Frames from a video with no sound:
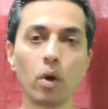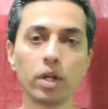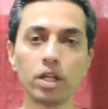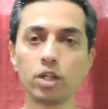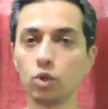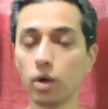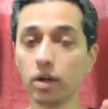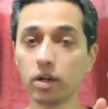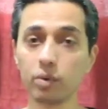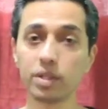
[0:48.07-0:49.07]
your body. Do
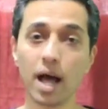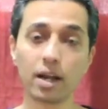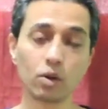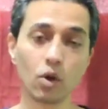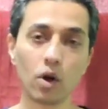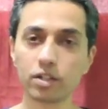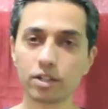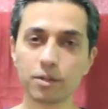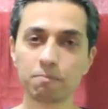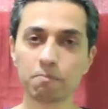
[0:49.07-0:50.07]
you agree with that or
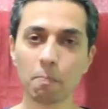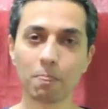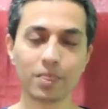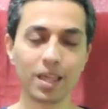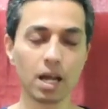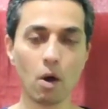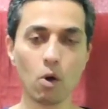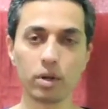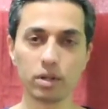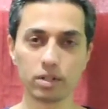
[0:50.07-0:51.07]
not? Think about